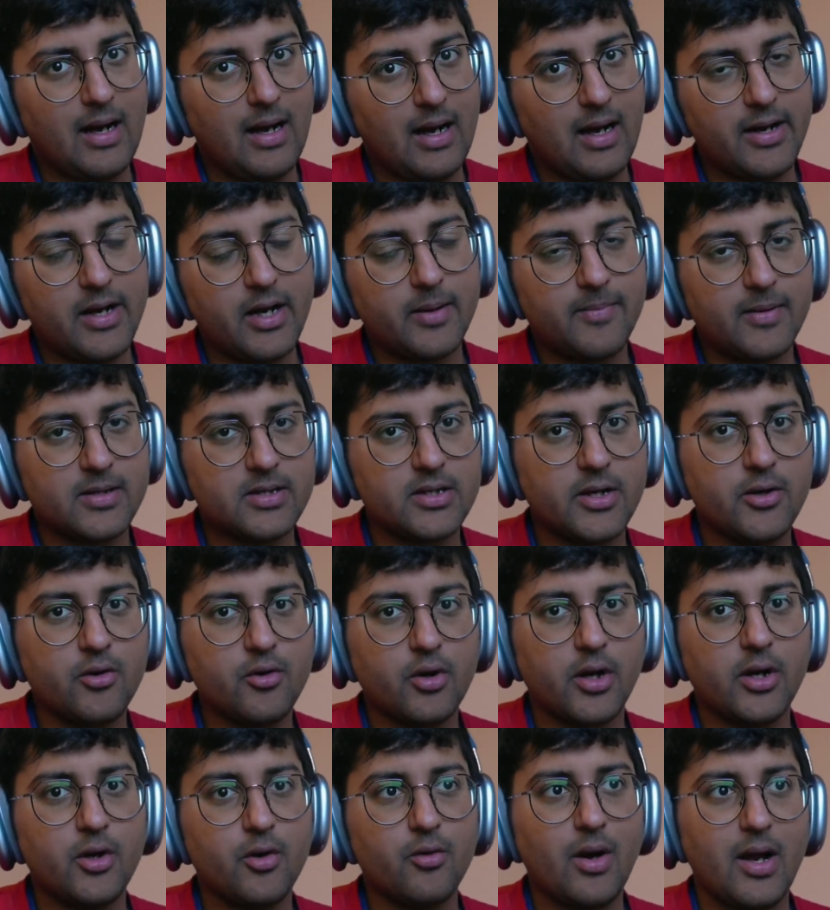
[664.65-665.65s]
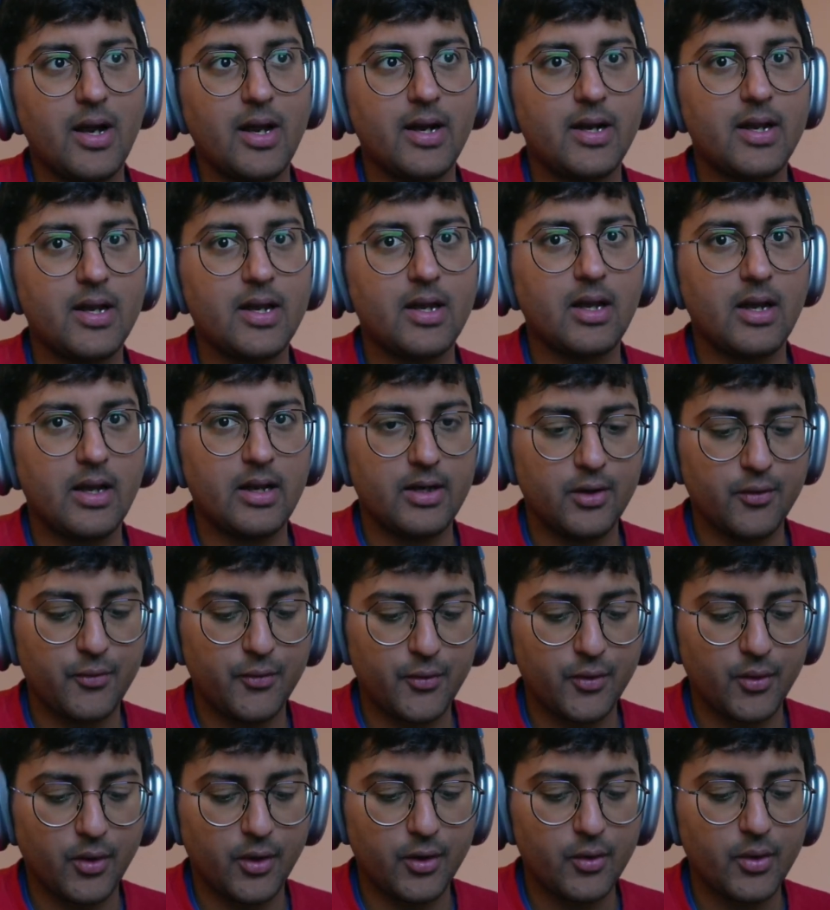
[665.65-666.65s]
100% you can do iit and if
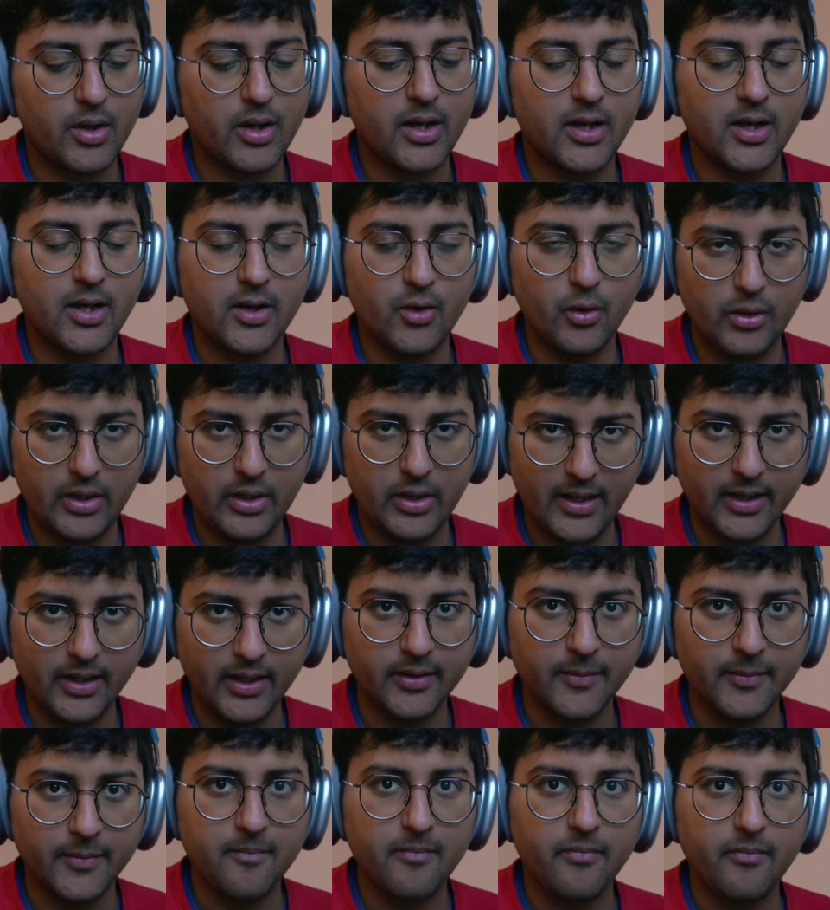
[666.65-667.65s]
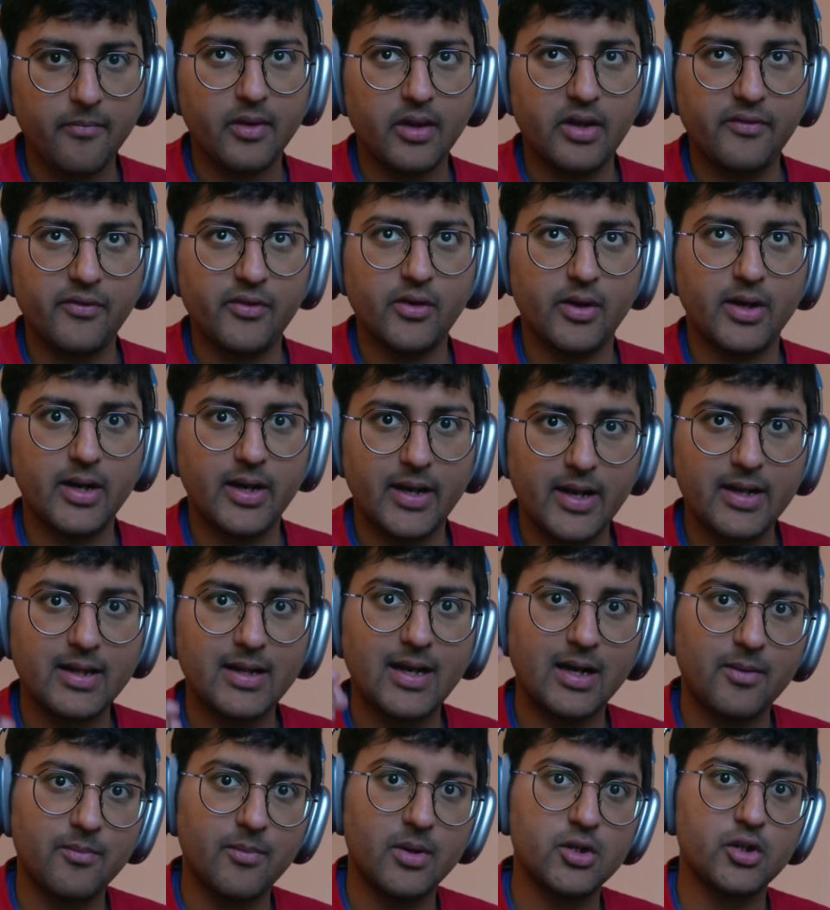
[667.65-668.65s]
you want to get into tech if you're getting
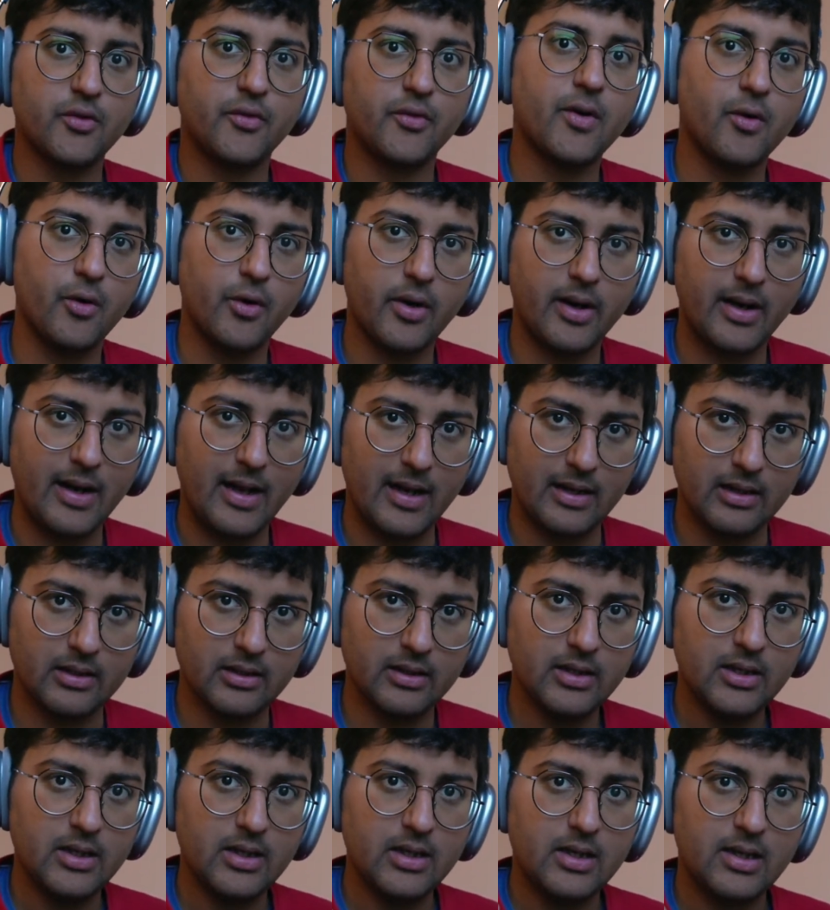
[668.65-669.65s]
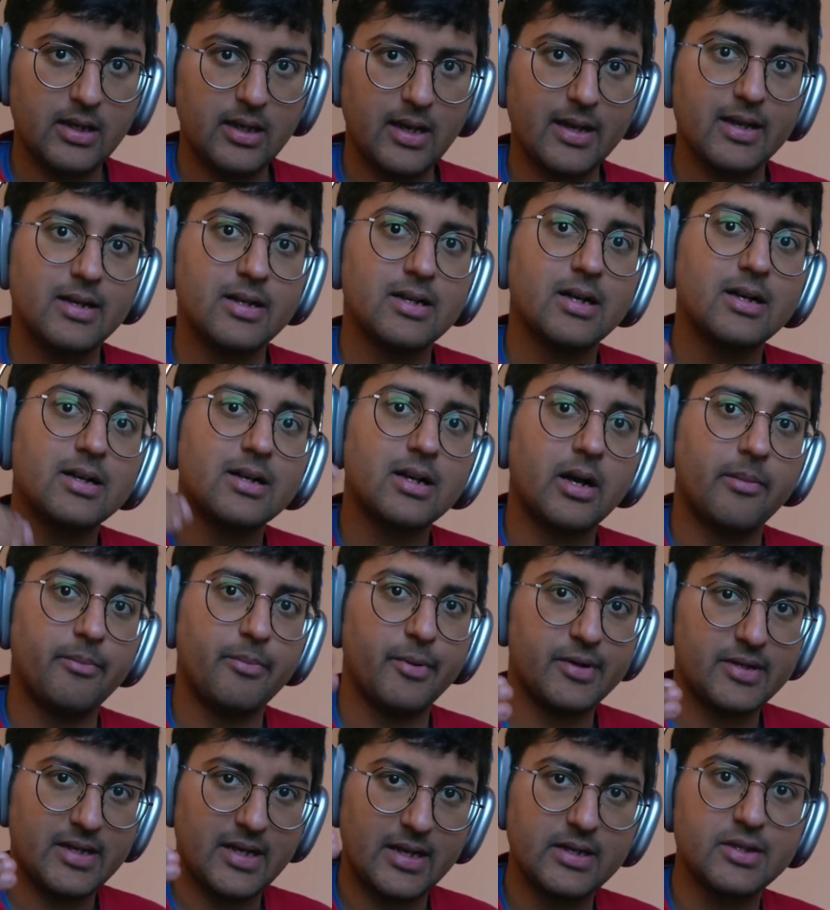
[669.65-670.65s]
that much of a good rank like
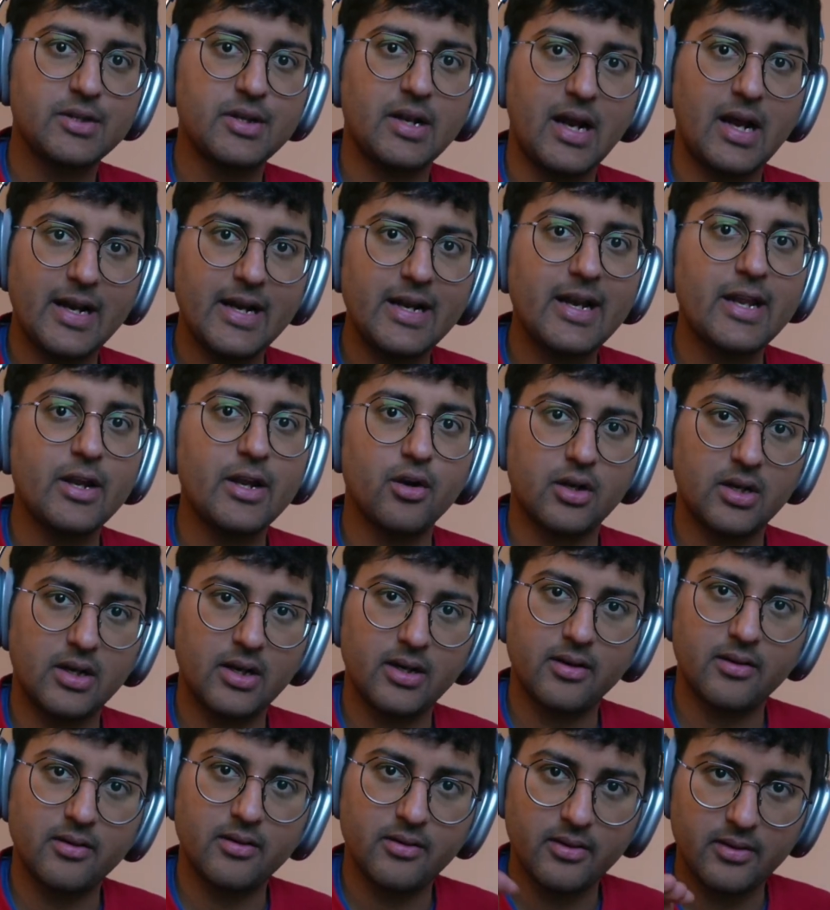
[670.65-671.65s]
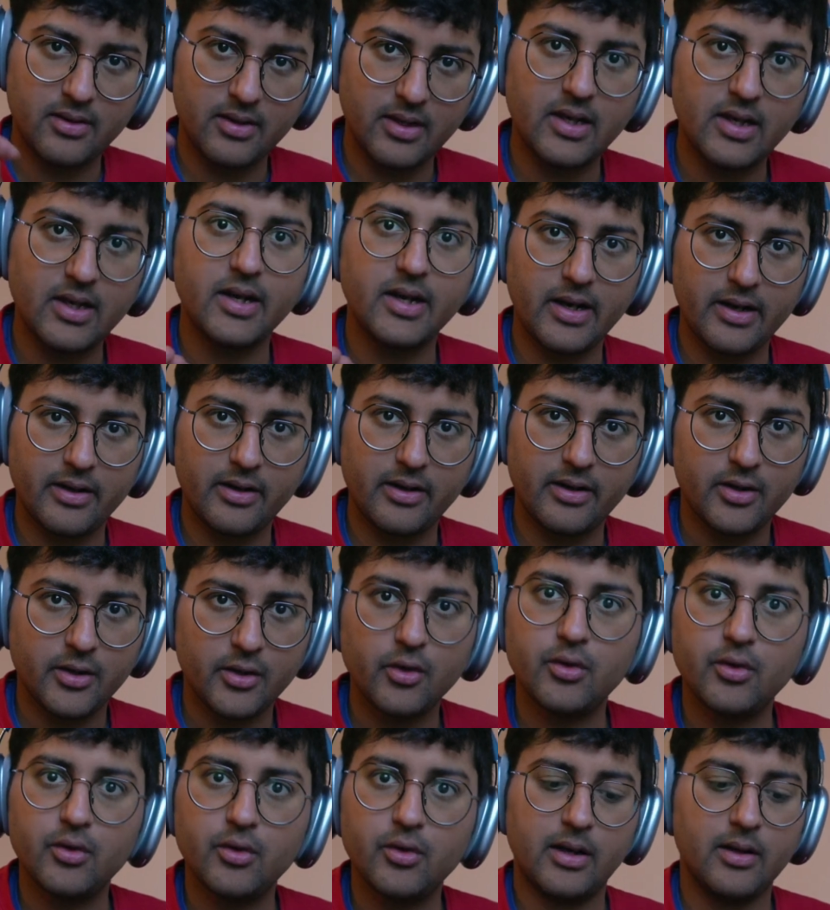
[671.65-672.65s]
computer science or it or related
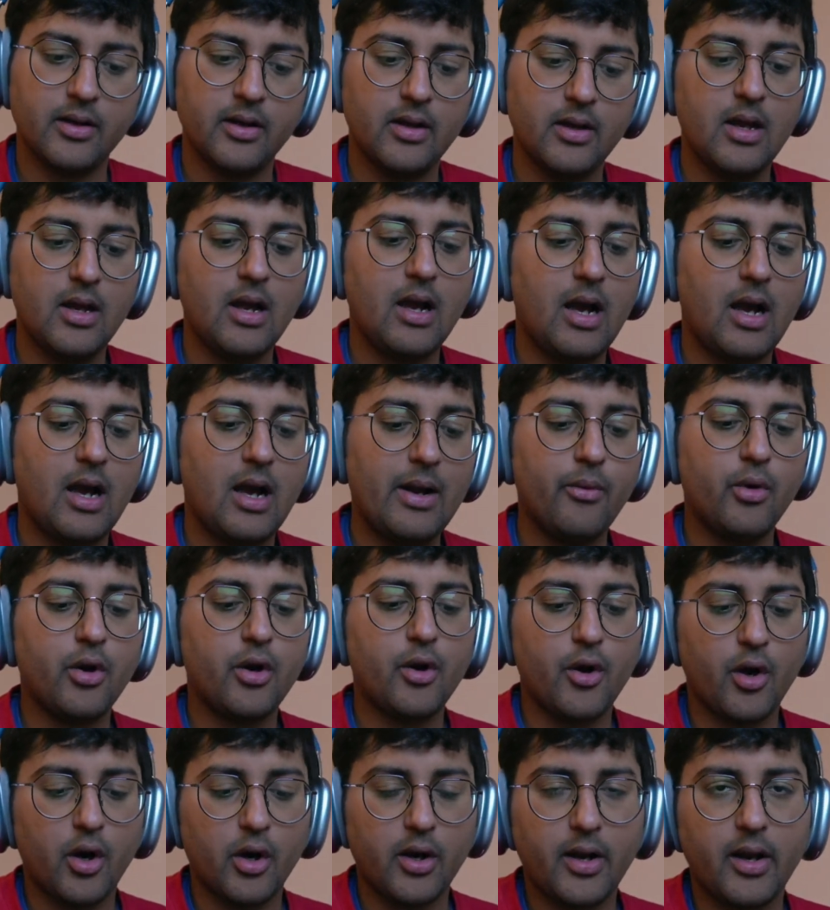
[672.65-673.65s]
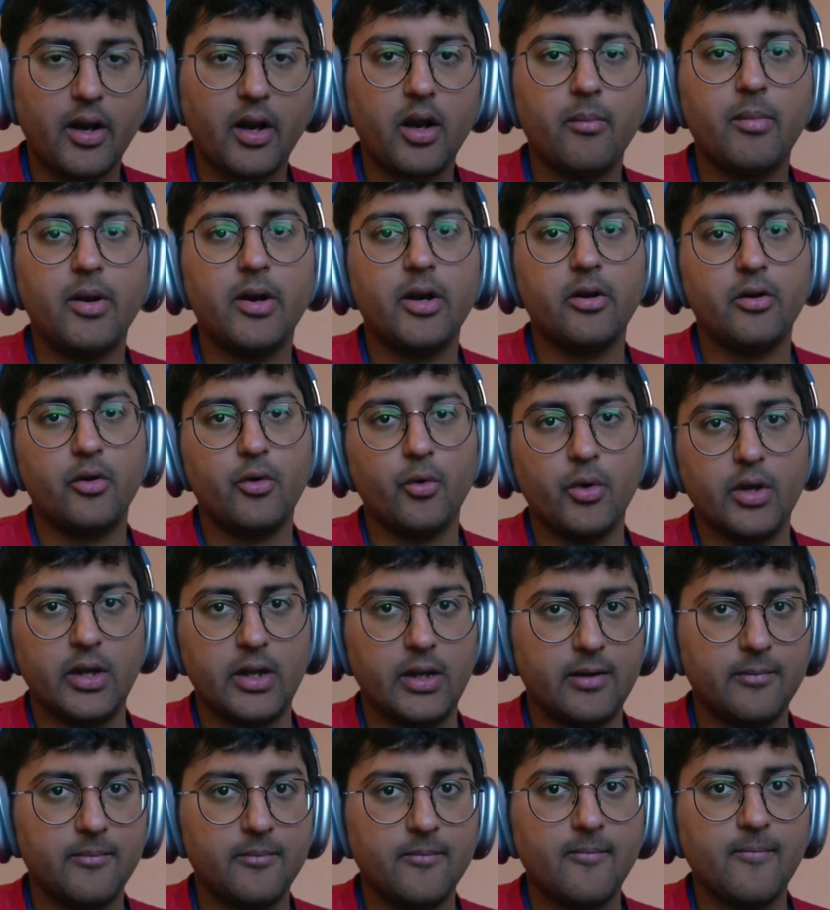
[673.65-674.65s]
to that i would not recommend doing